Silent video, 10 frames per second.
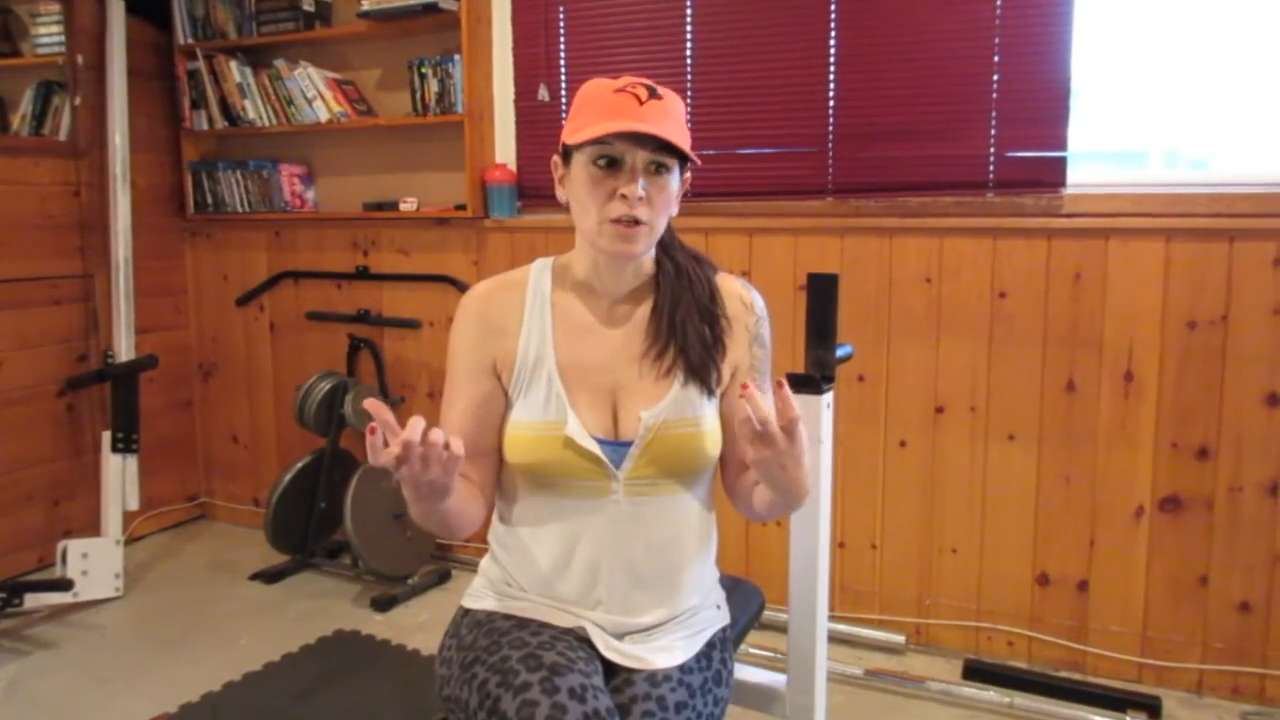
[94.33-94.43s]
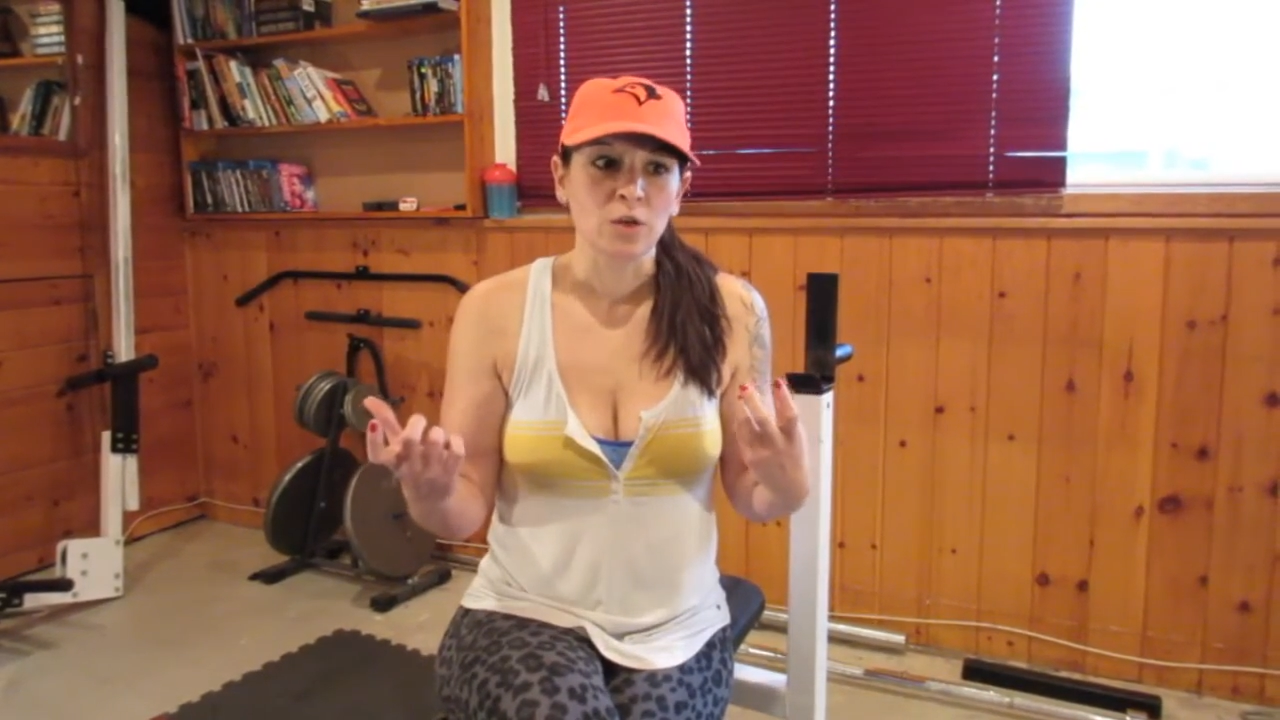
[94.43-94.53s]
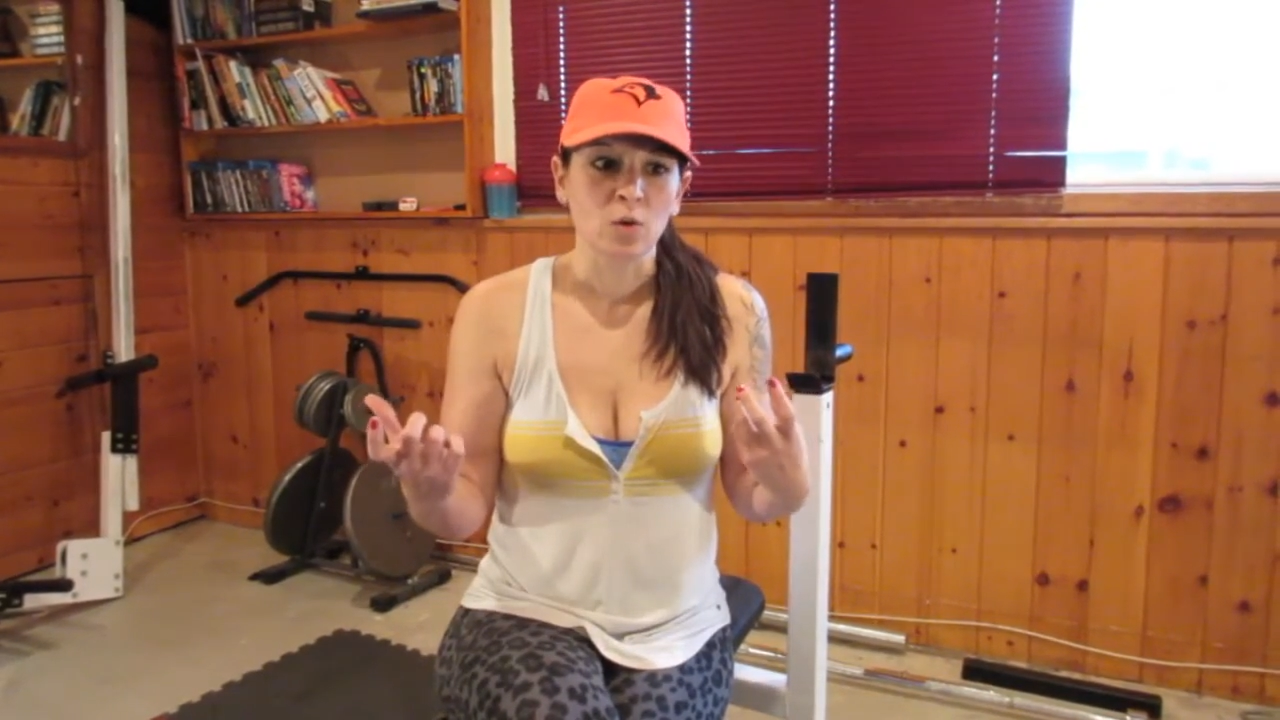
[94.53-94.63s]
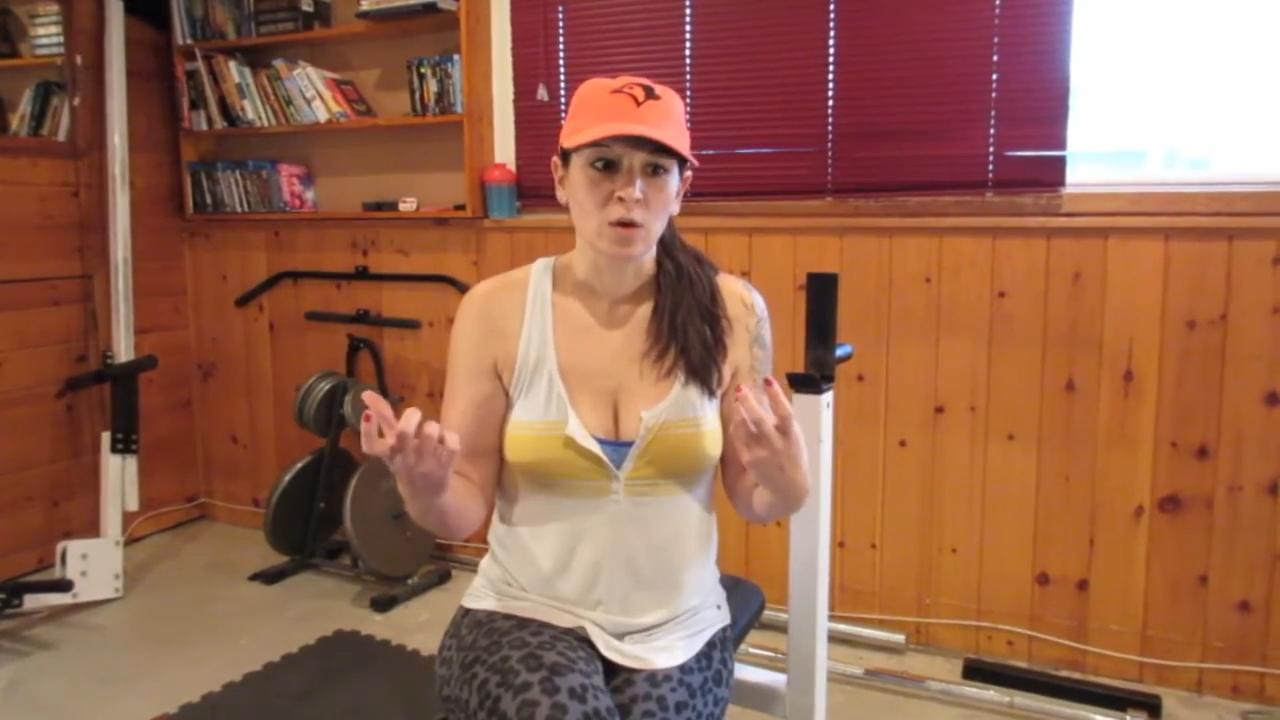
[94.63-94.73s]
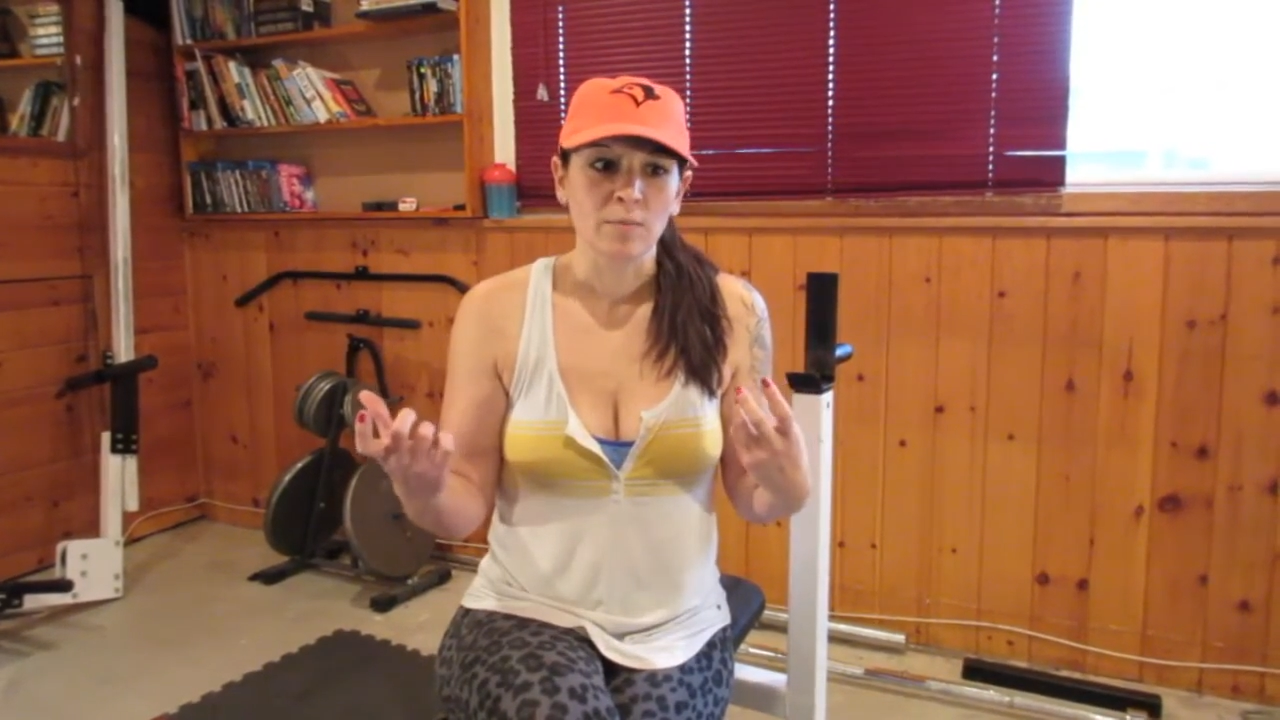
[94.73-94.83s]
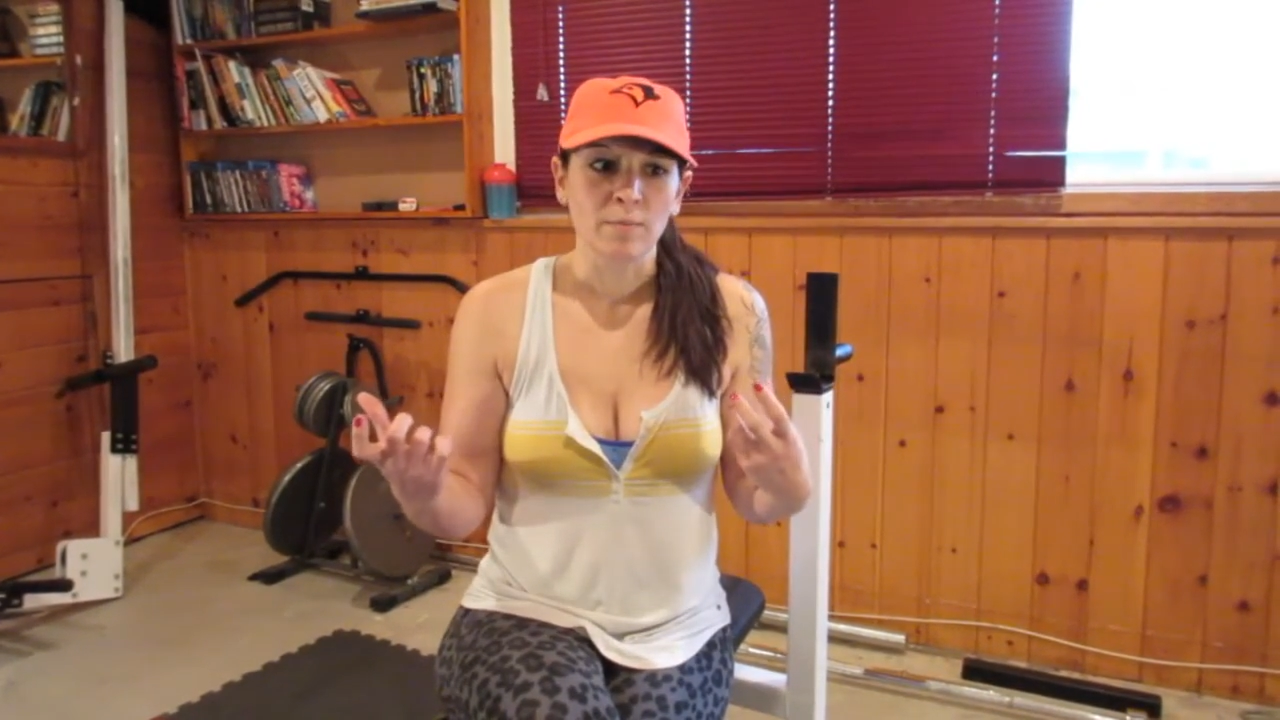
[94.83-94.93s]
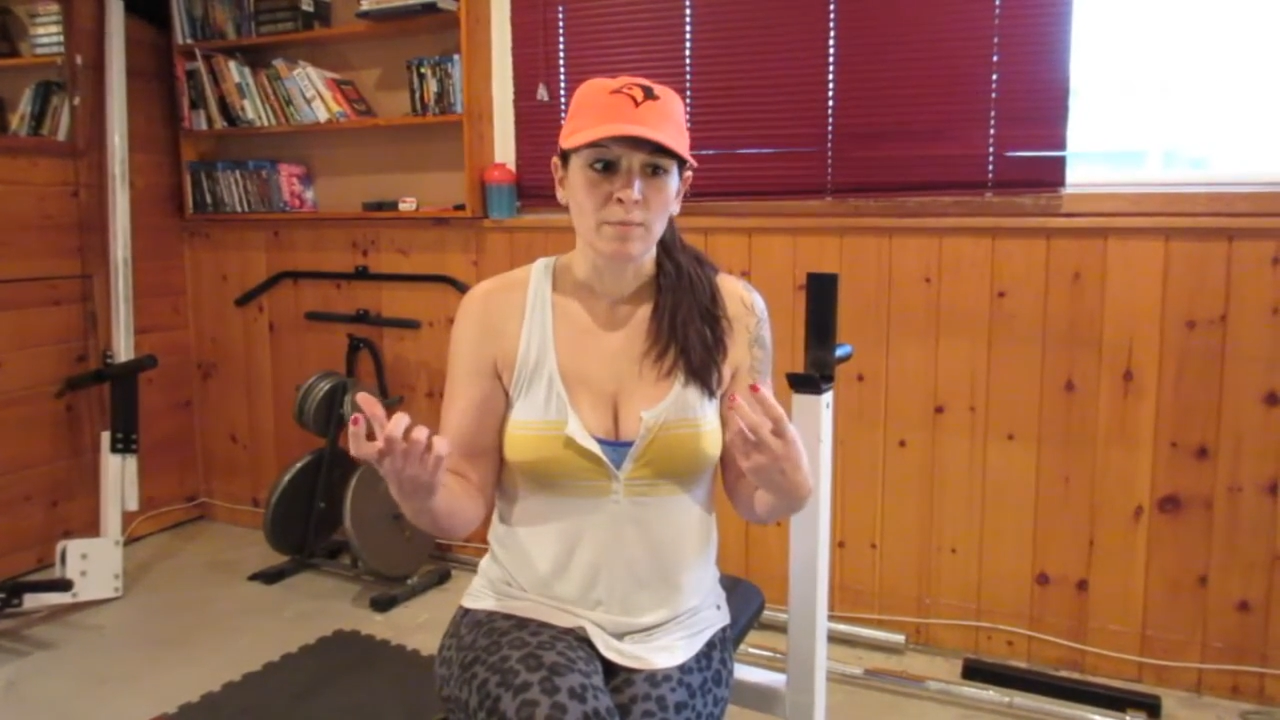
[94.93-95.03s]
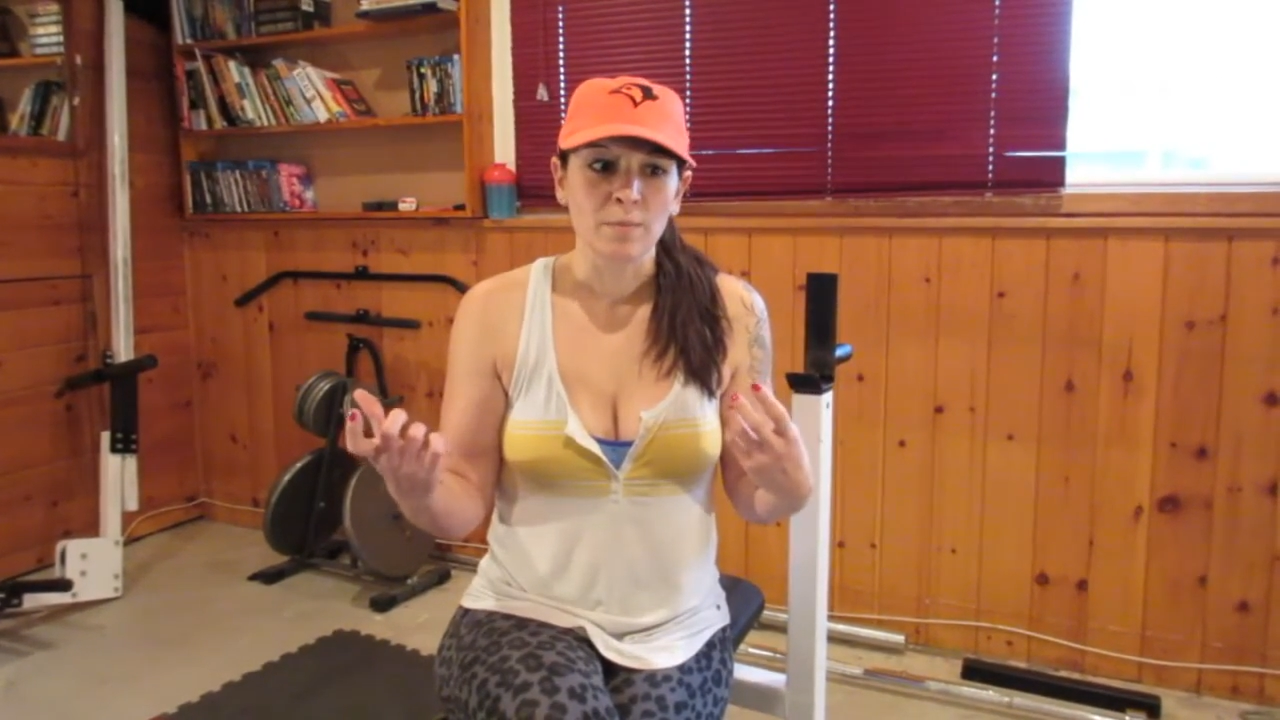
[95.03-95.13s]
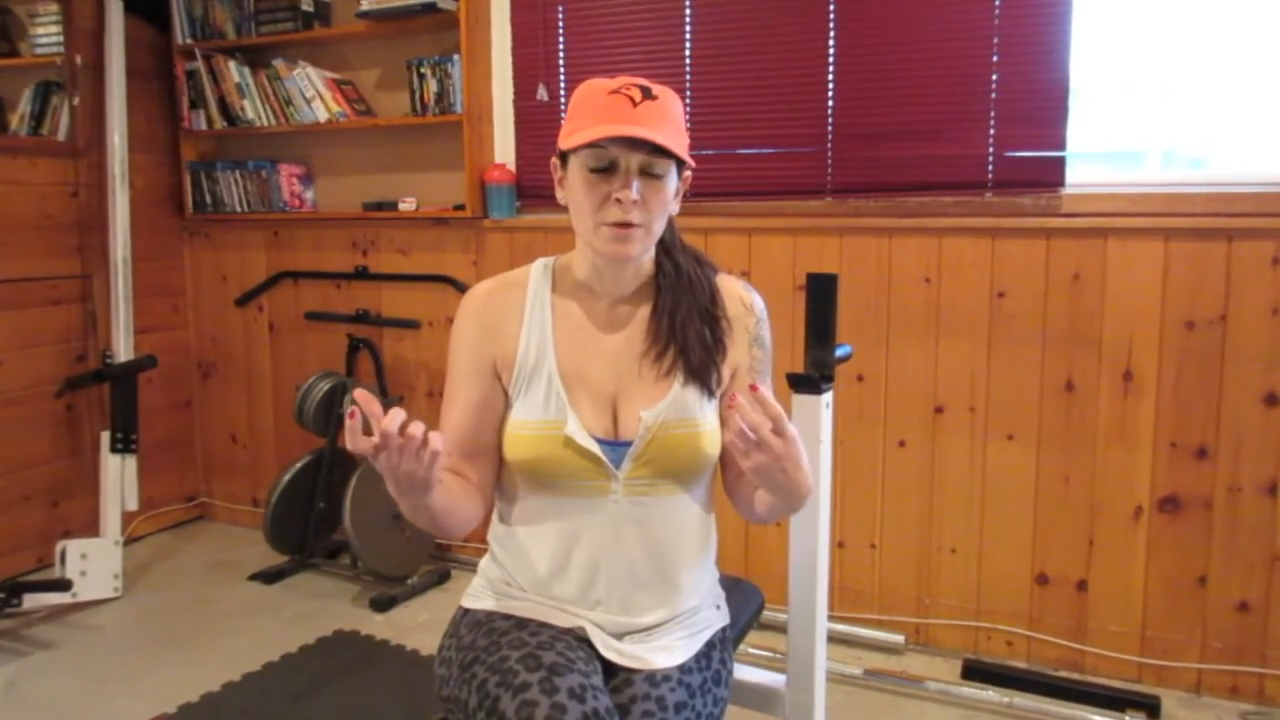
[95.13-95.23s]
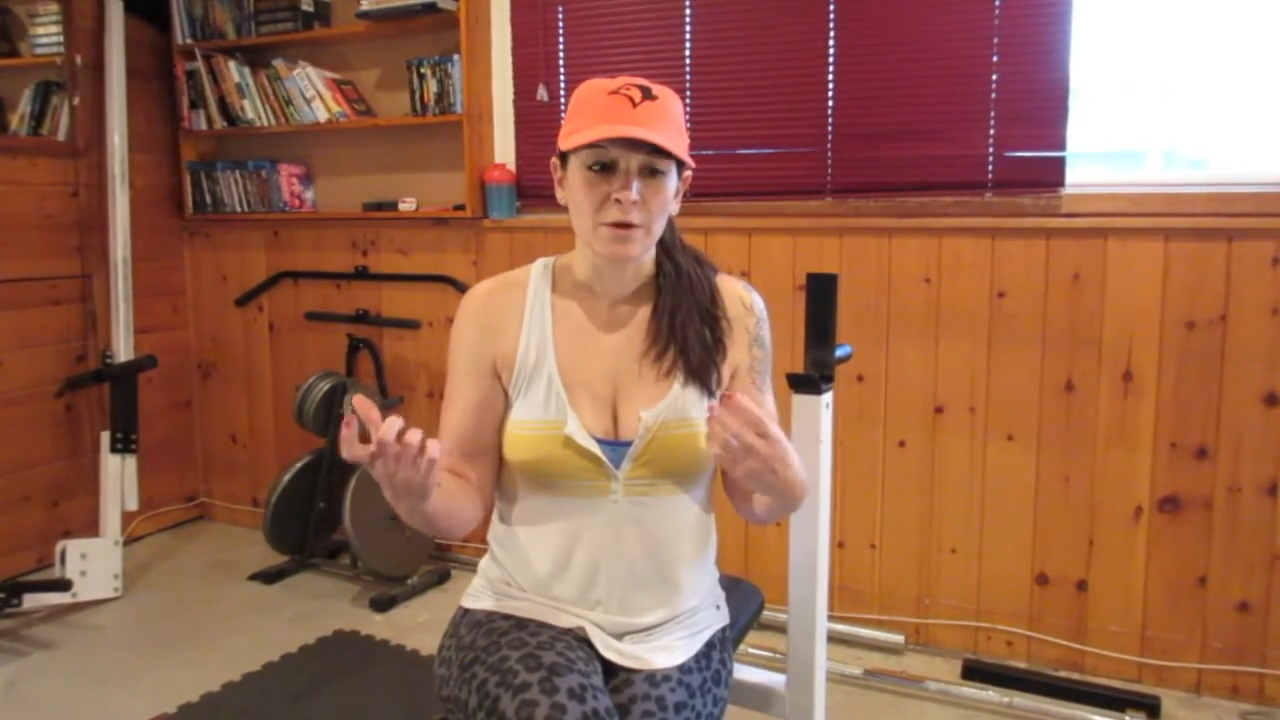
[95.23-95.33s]

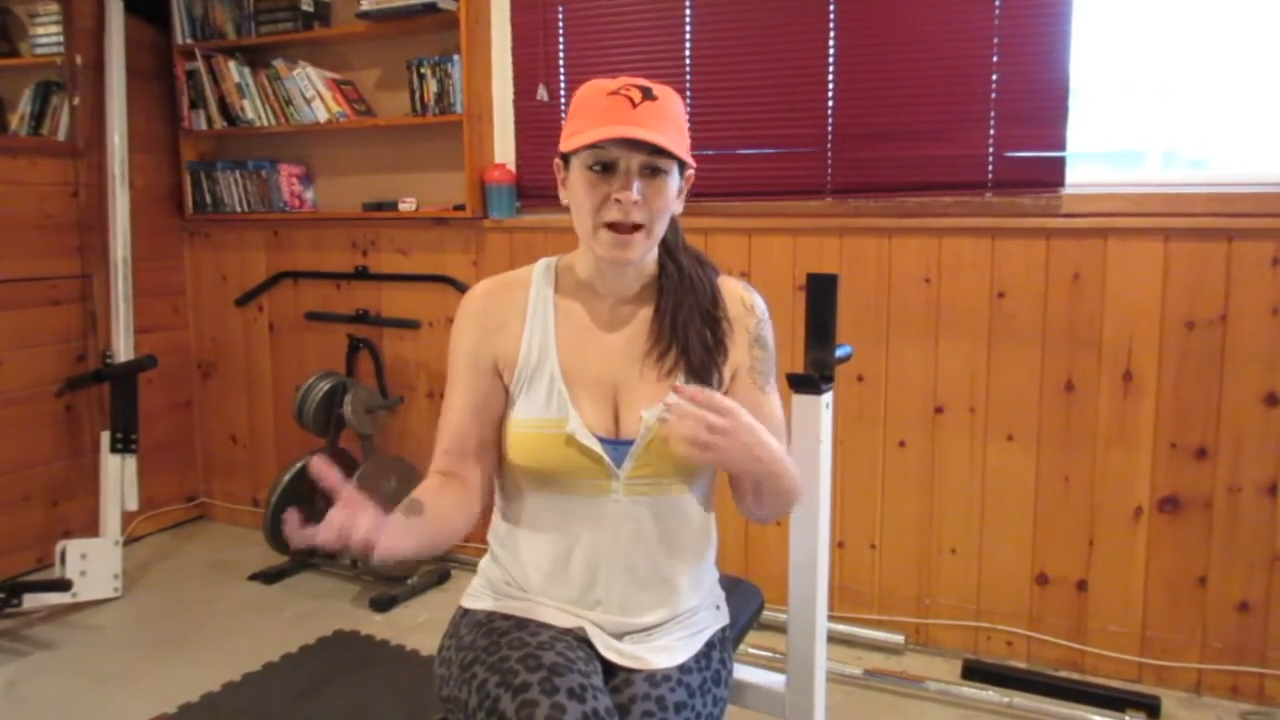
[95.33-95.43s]
you're